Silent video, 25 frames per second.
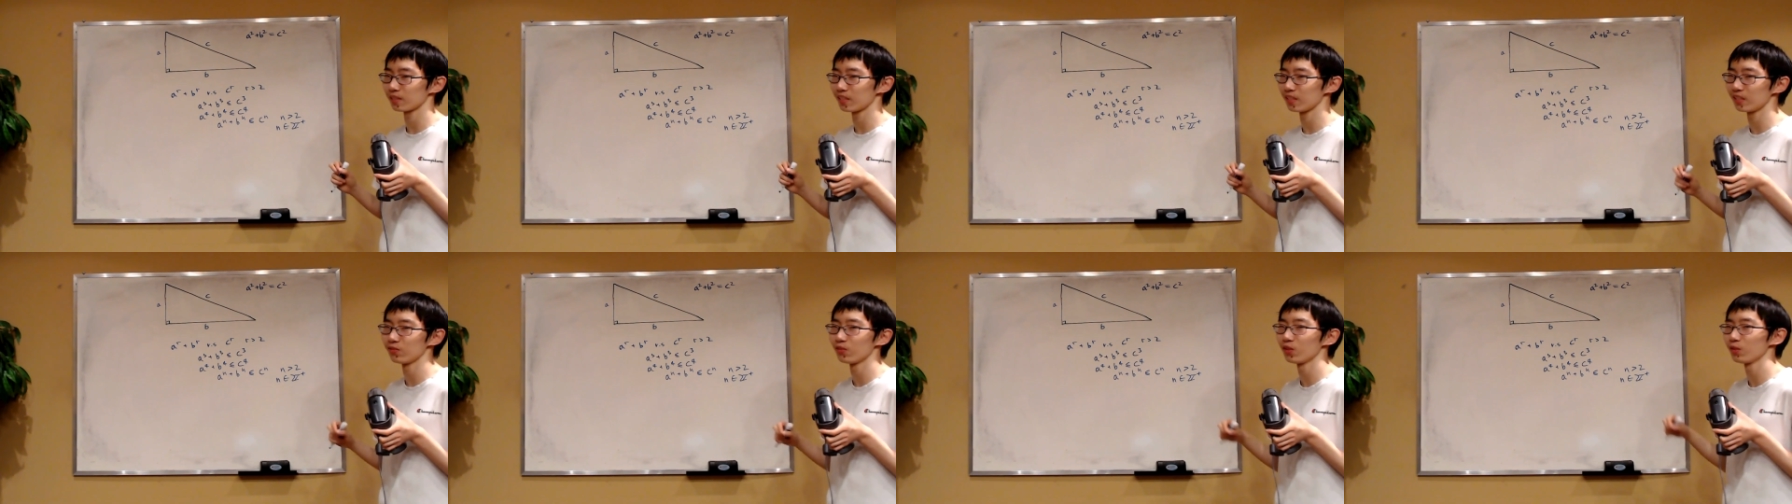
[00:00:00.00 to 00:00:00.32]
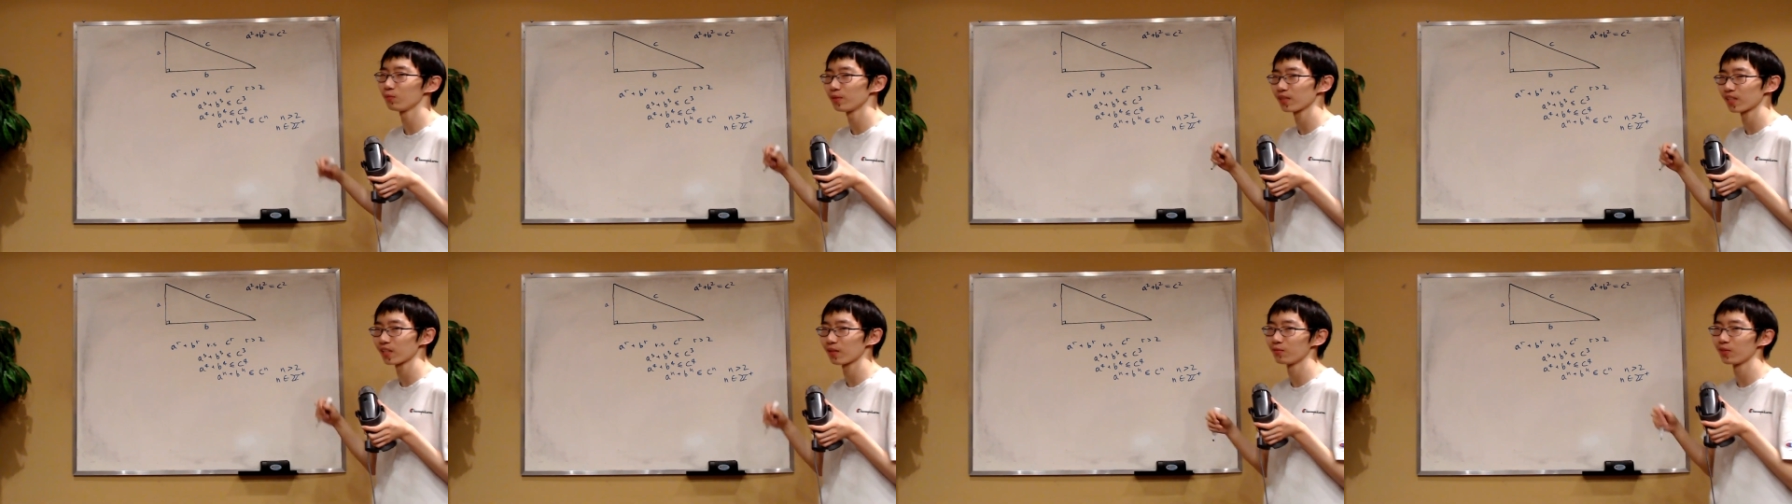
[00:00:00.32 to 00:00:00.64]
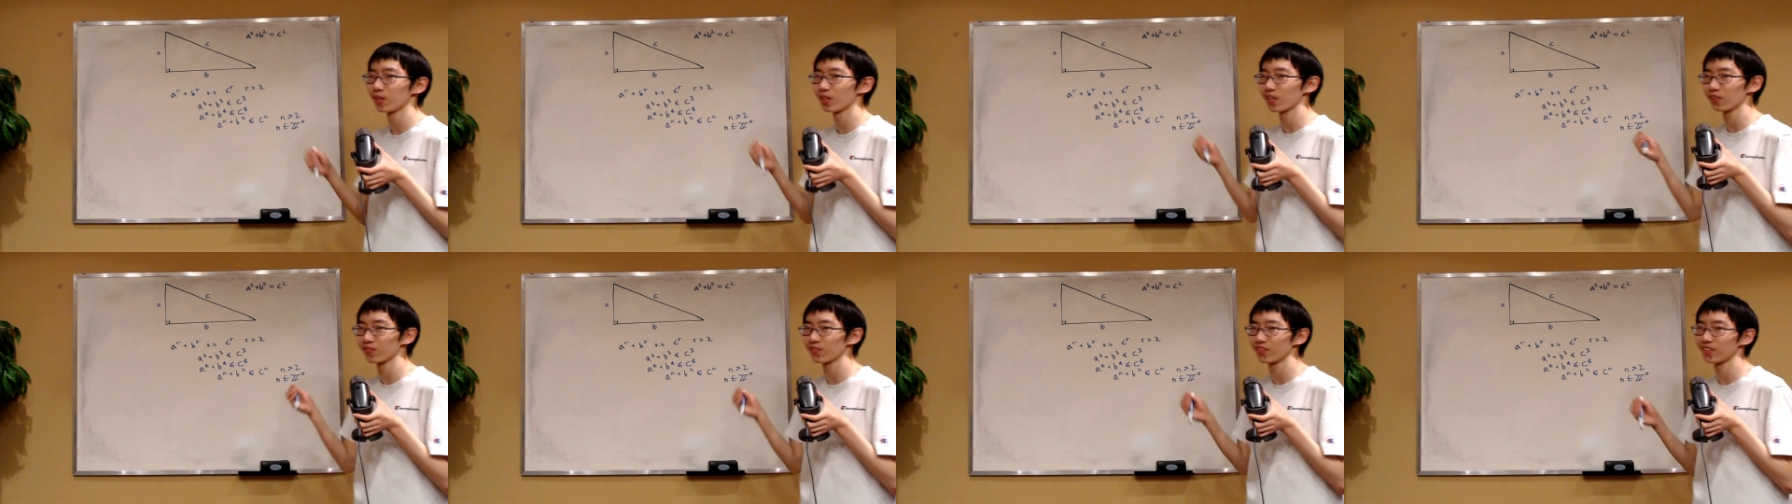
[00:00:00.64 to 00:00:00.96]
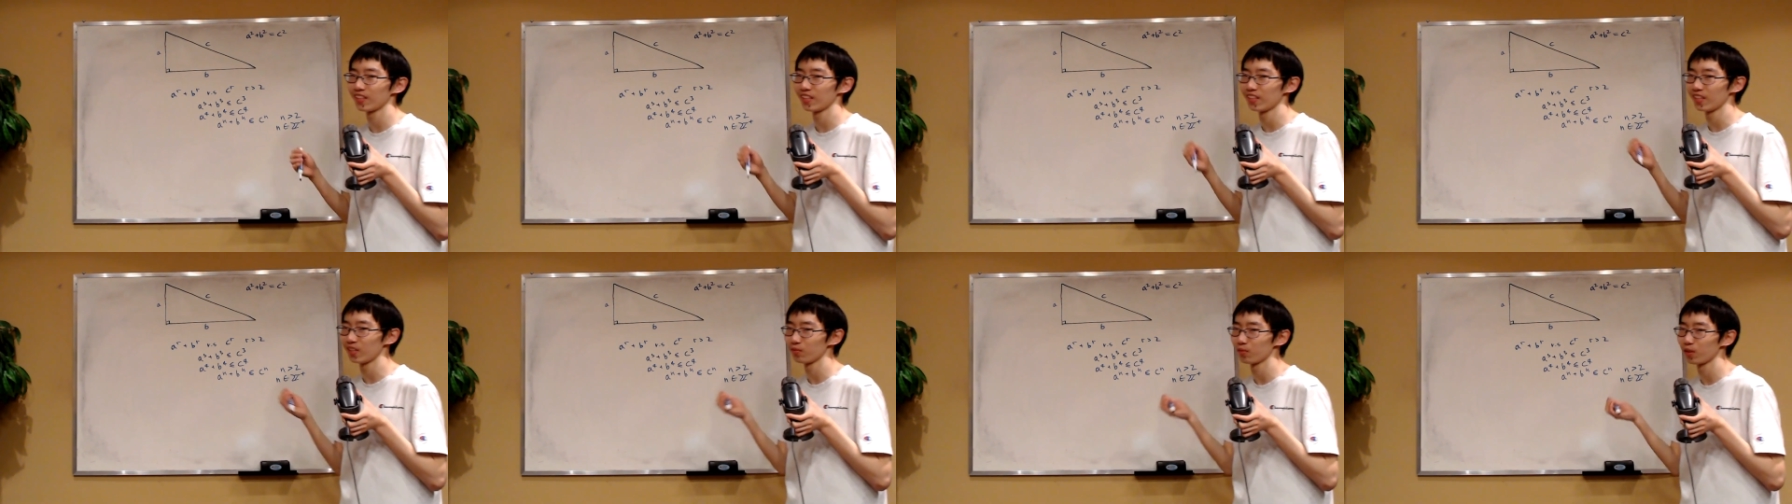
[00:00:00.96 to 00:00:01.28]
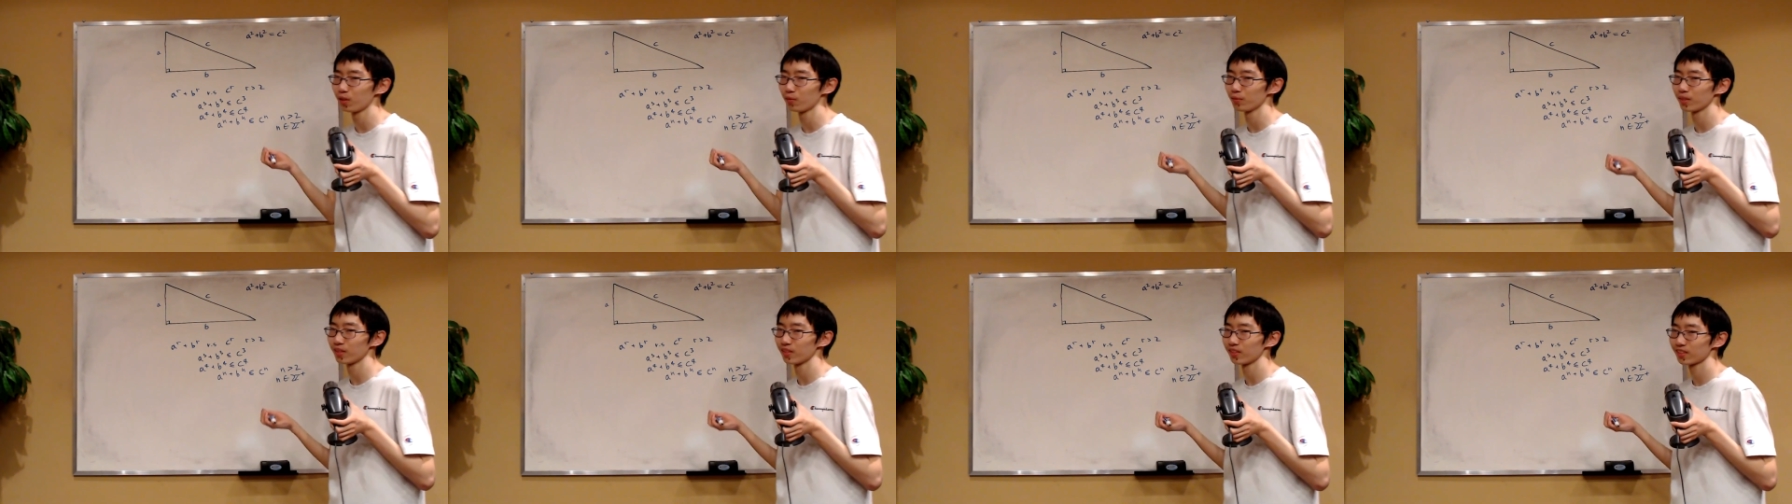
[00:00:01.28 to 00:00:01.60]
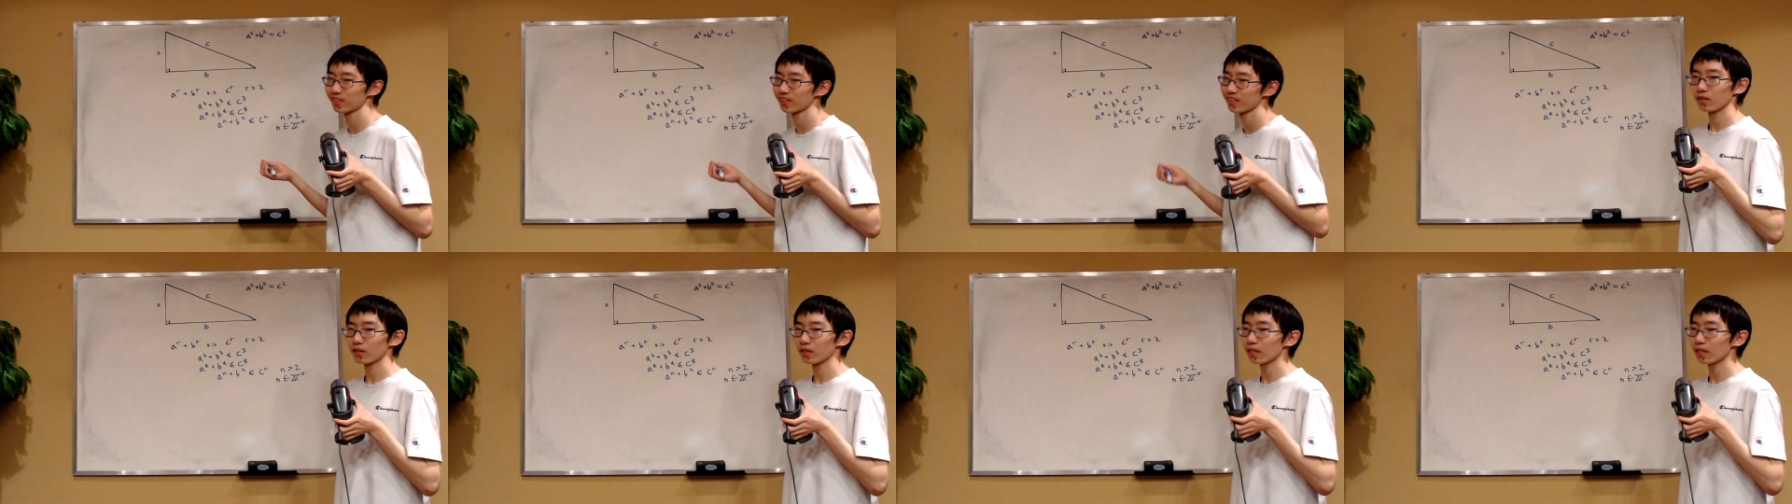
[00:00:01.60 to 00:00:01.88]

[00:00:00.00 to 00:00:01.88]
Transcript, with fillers: It will become relevant in a moment.